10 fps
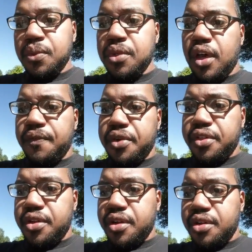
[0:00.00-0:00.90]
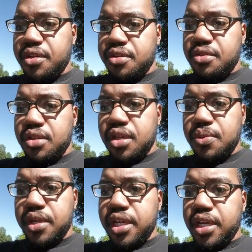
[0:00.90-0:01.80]
without further ado, here
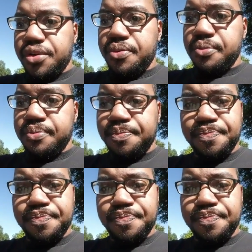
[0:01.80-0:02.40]
we go.